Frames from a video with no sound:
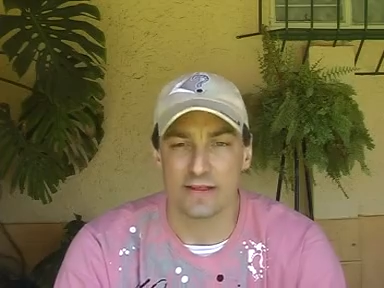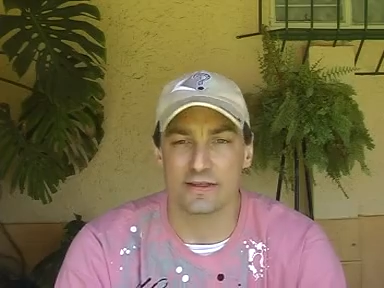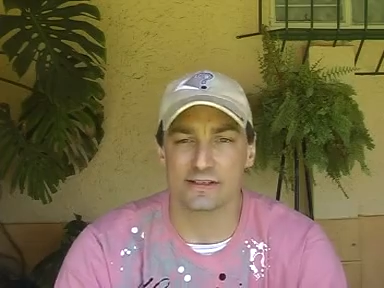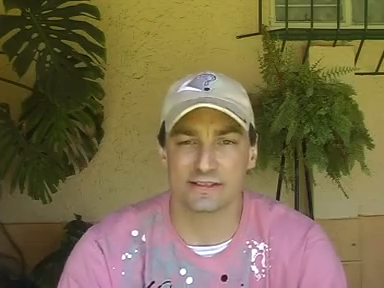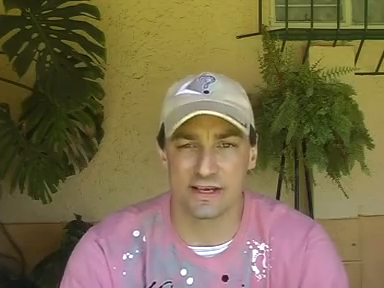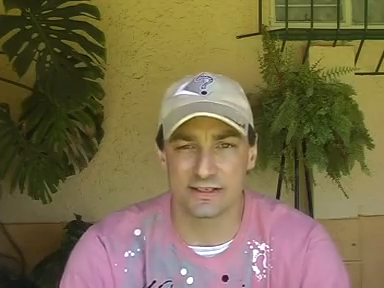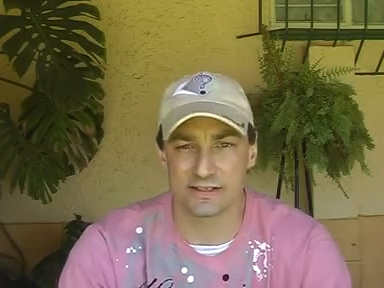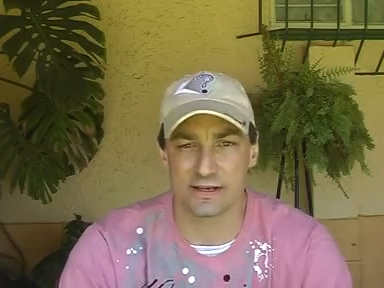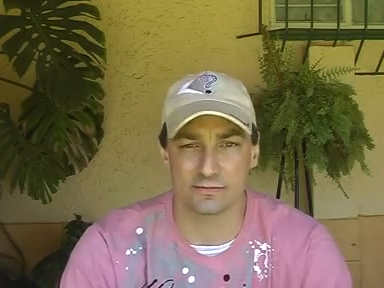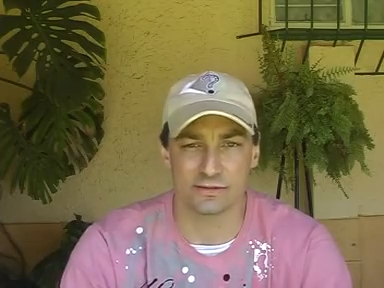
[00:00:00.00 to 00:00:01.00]
The
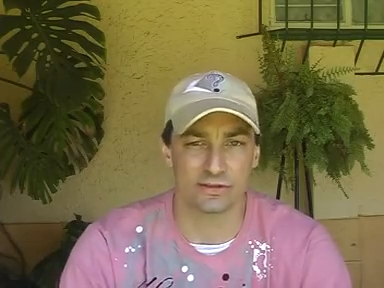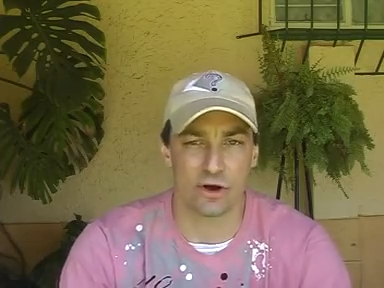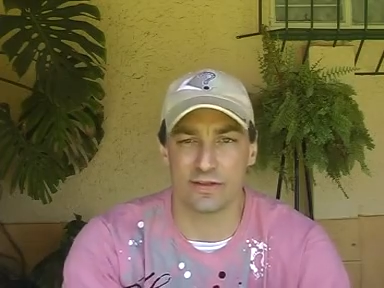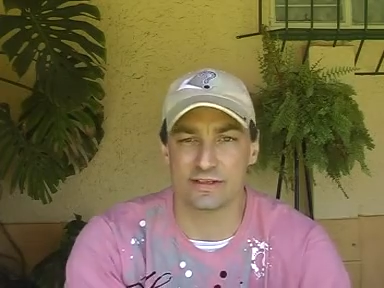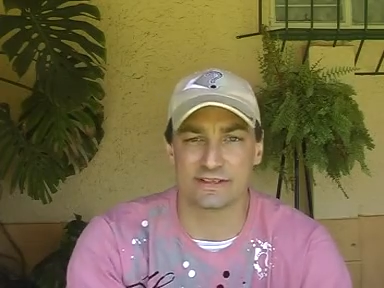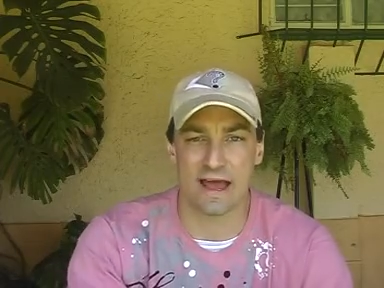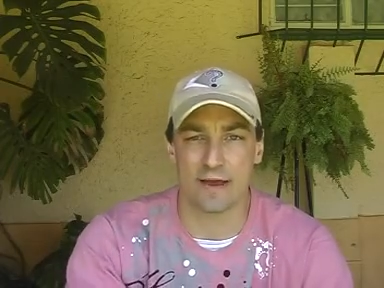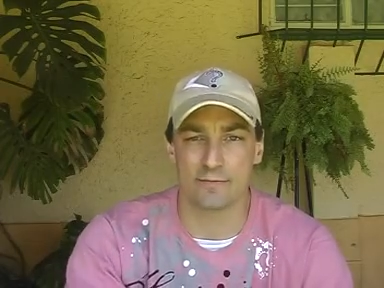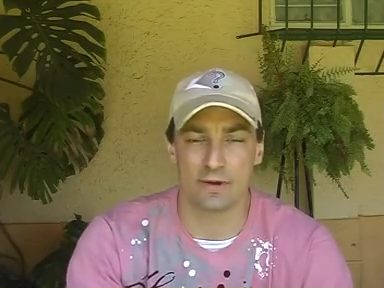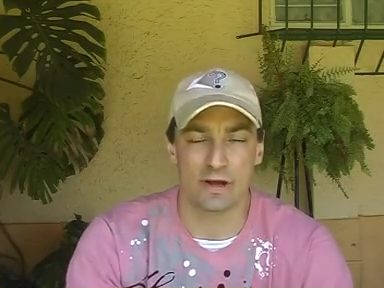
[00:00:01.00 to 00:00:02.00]
systems are the
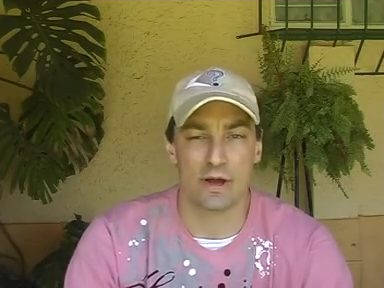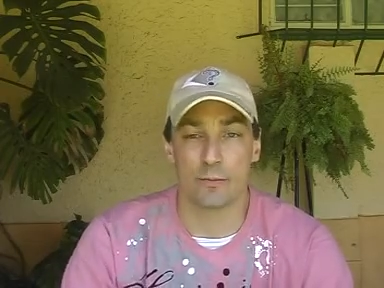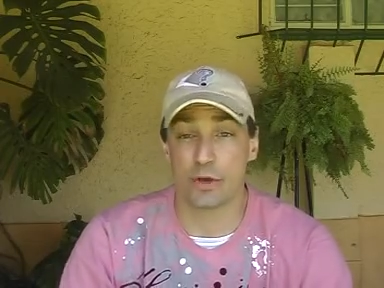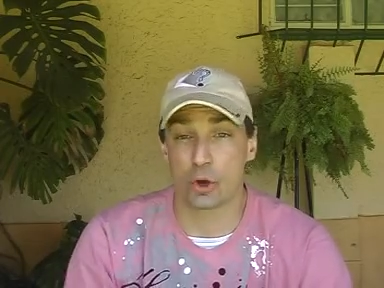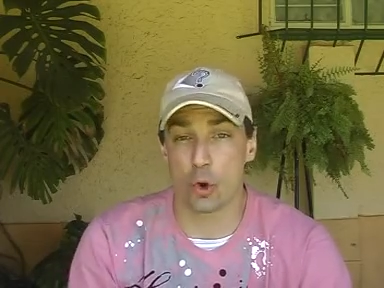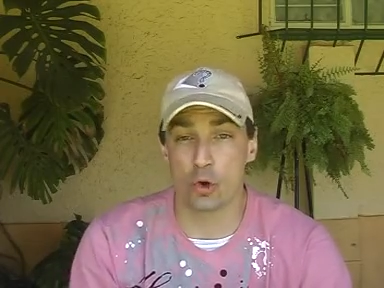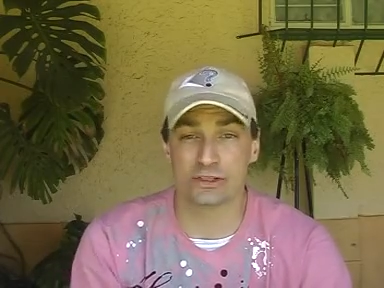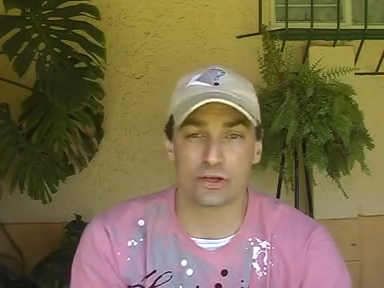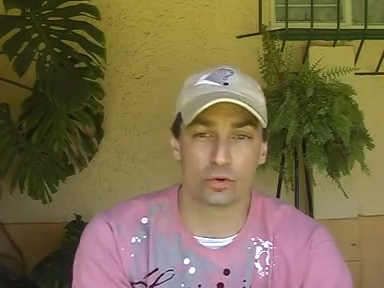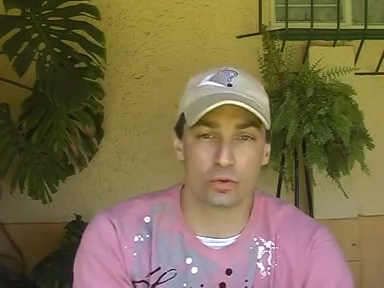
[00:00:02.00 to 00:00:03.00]
same because